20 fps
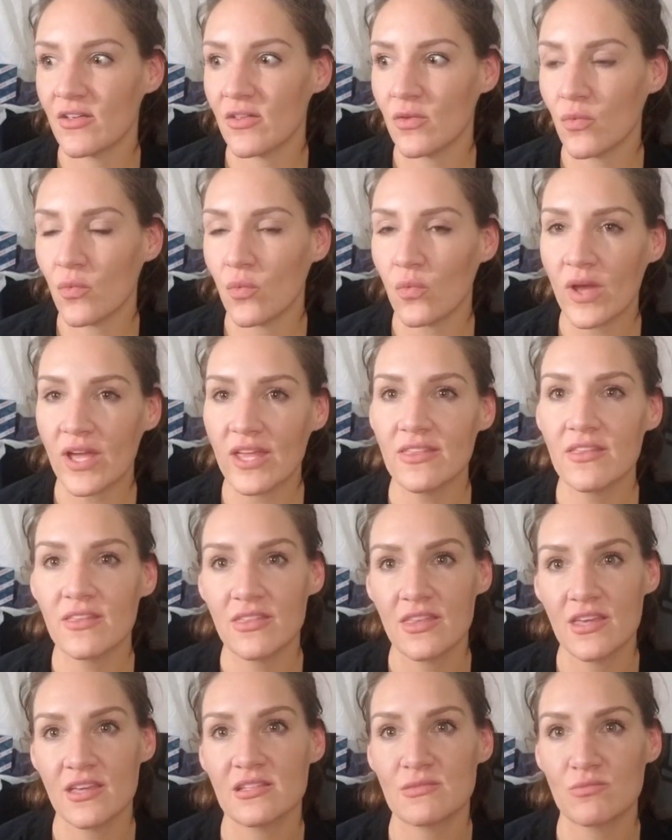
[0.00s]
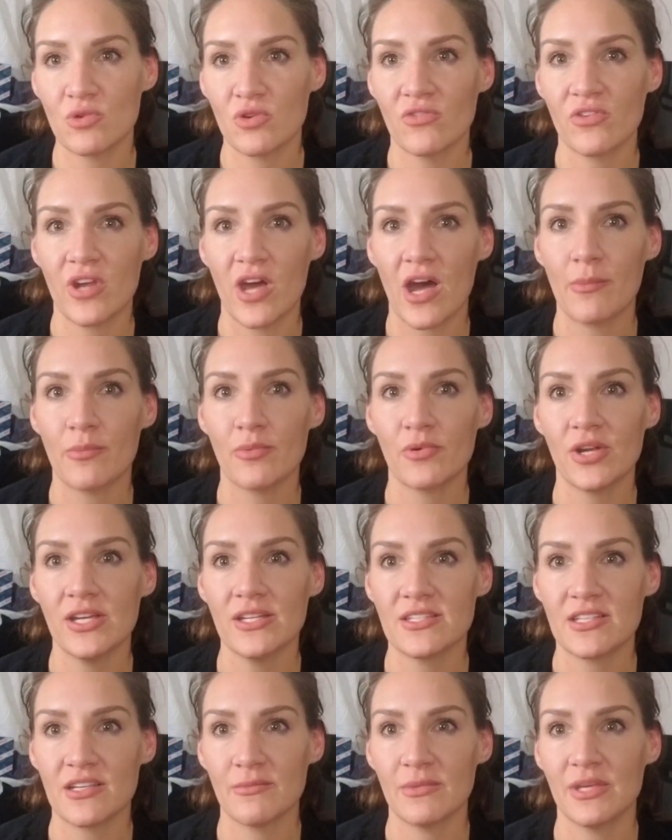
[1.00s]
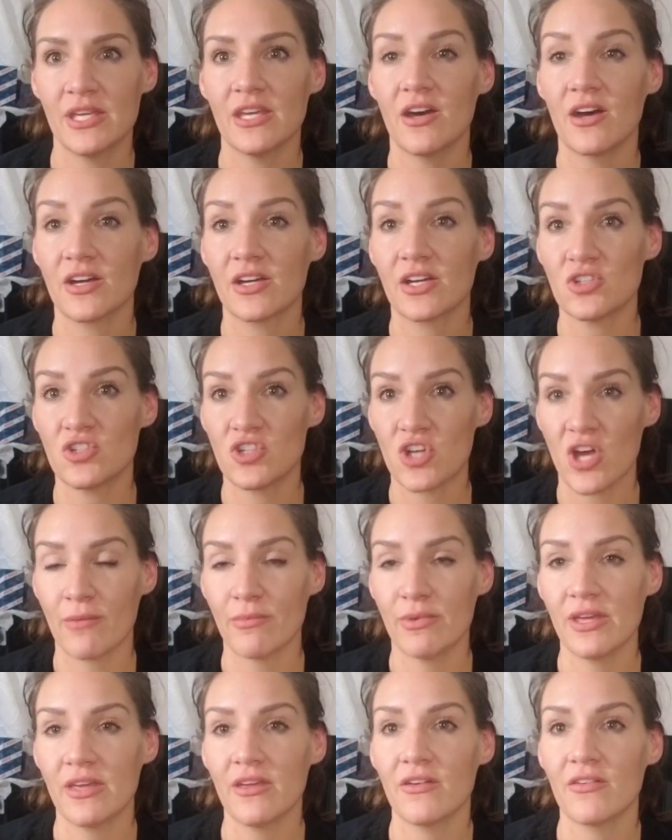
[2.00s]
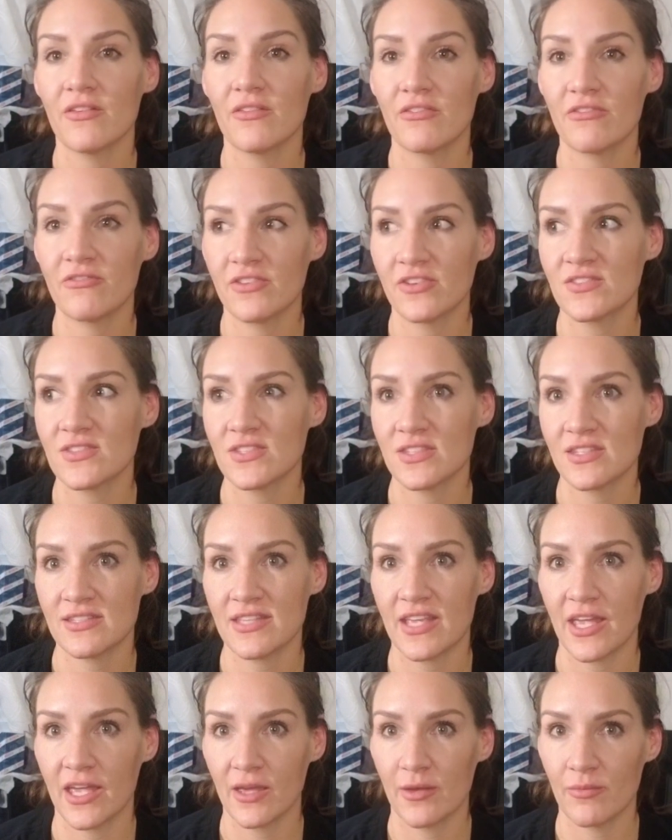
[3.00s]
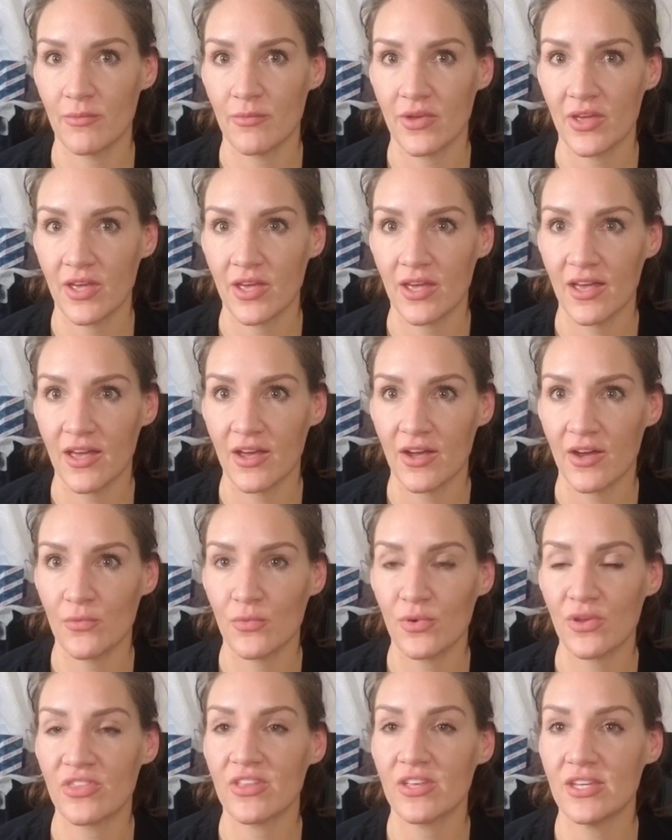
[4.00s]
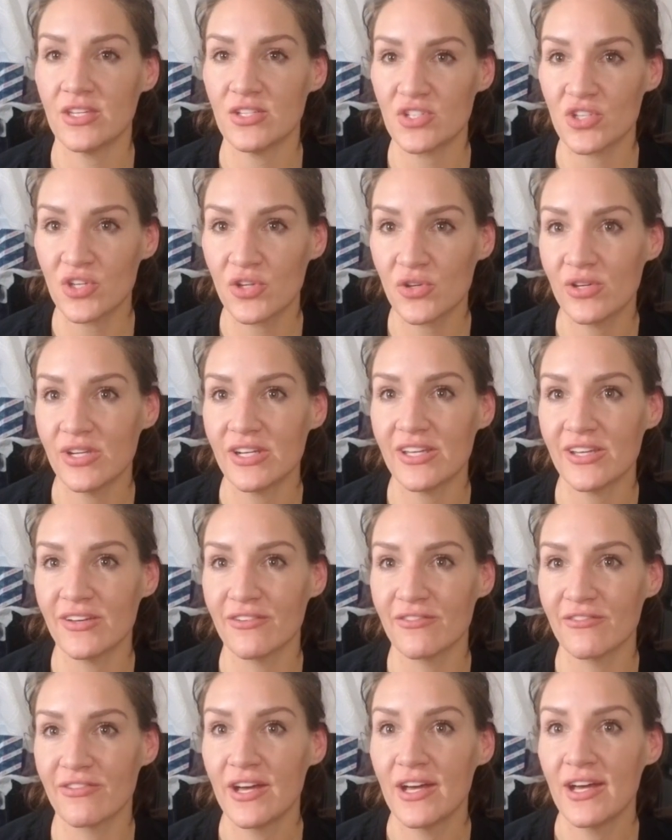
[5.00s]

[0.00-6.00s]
way that things move and operate to me on Kajabi feels the same with the intuitive